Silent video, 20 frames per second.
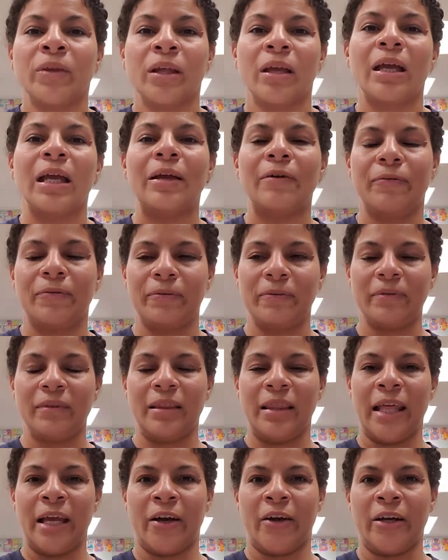if
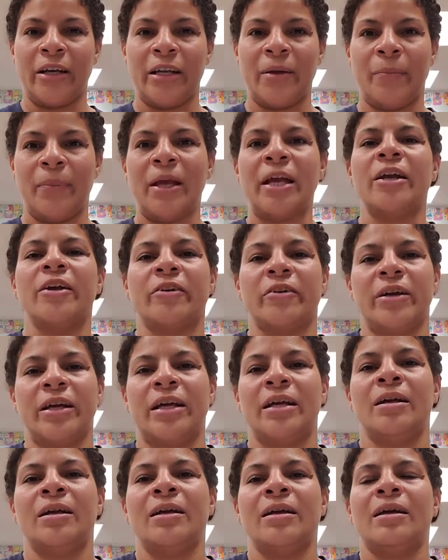they are in a
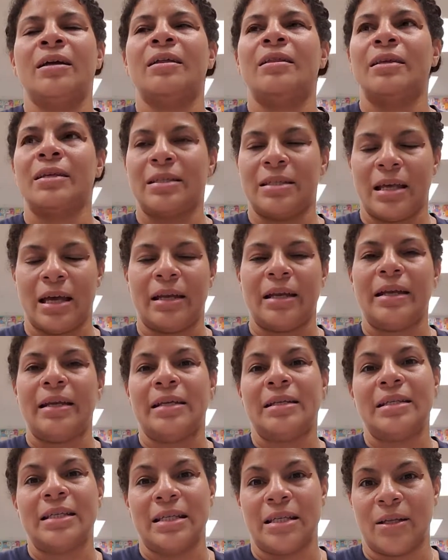bakery, the setting
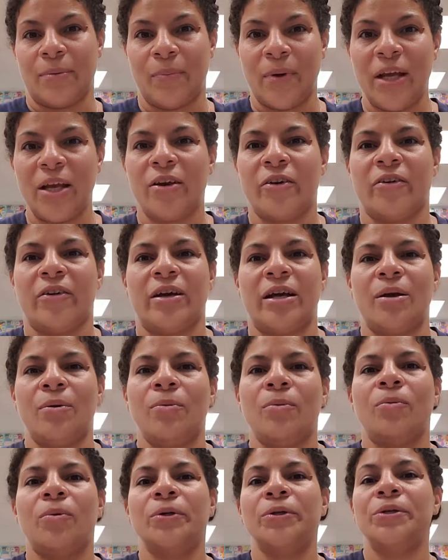is in the bakery.
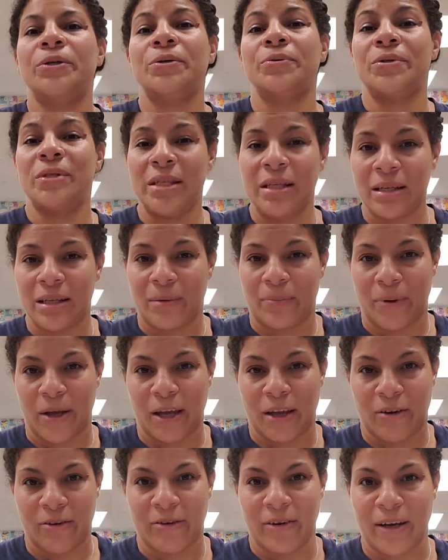What do you see in a
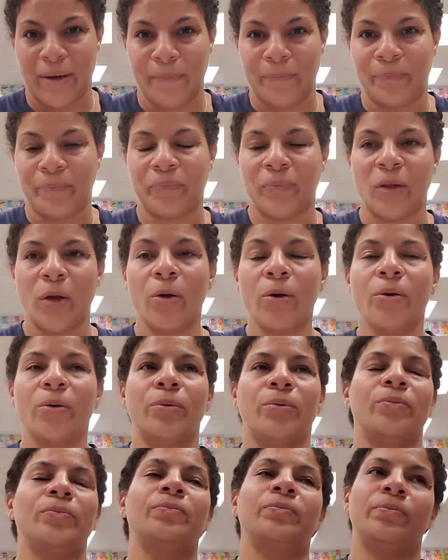bakery?
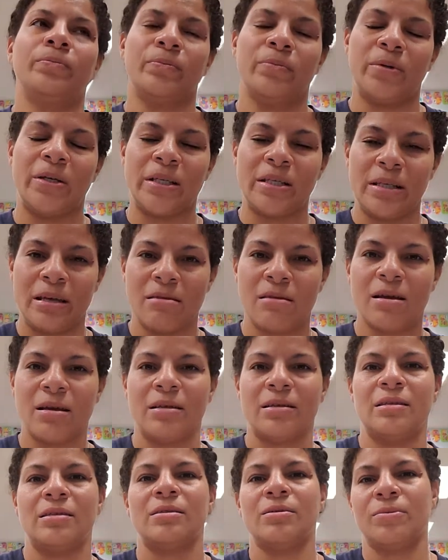Oh, we see
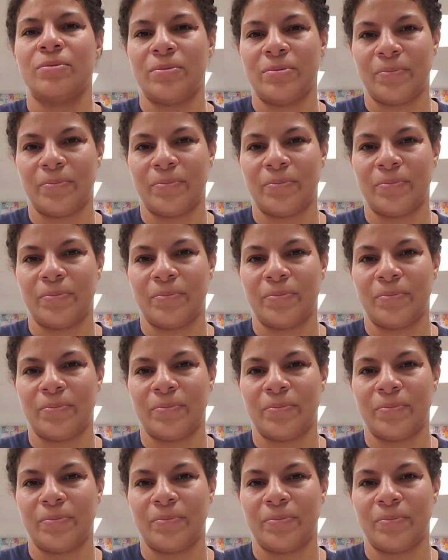this.